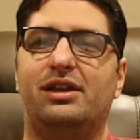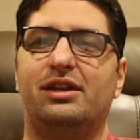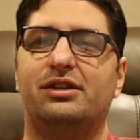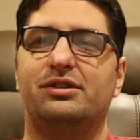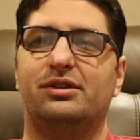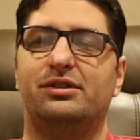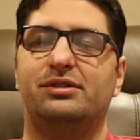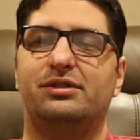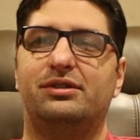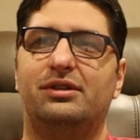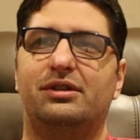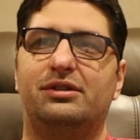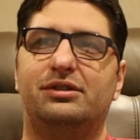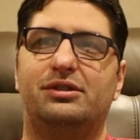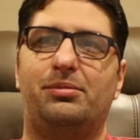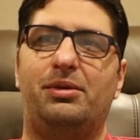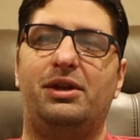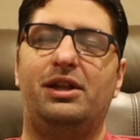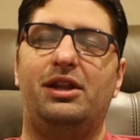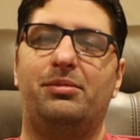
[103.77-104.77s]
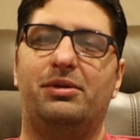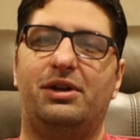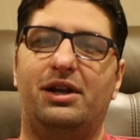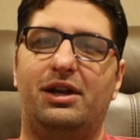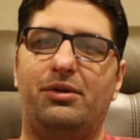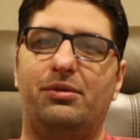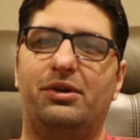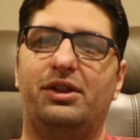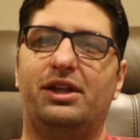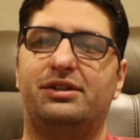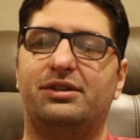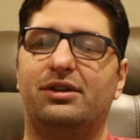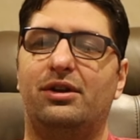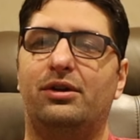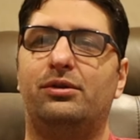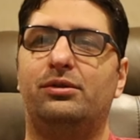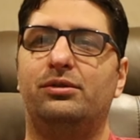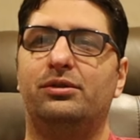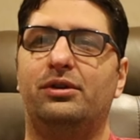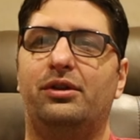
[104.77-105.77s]
skins on, on Zappiti, but anyway, that's a
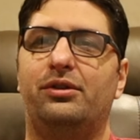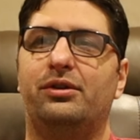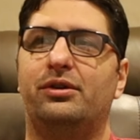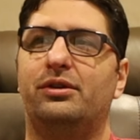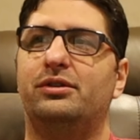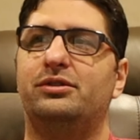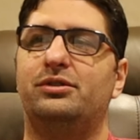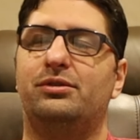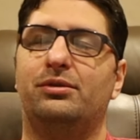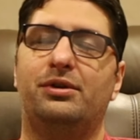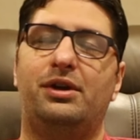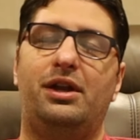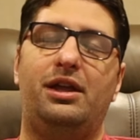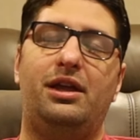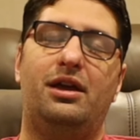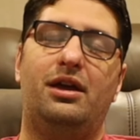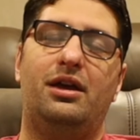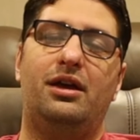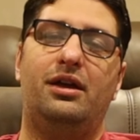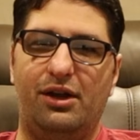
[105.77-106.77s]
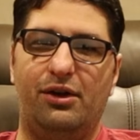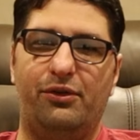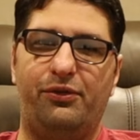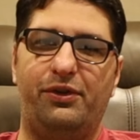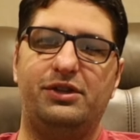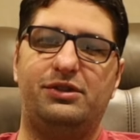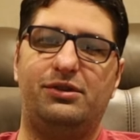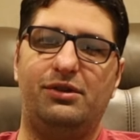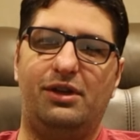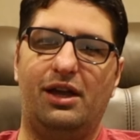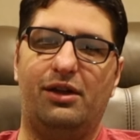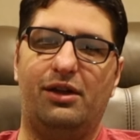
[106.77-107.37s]
whole another story. The interface you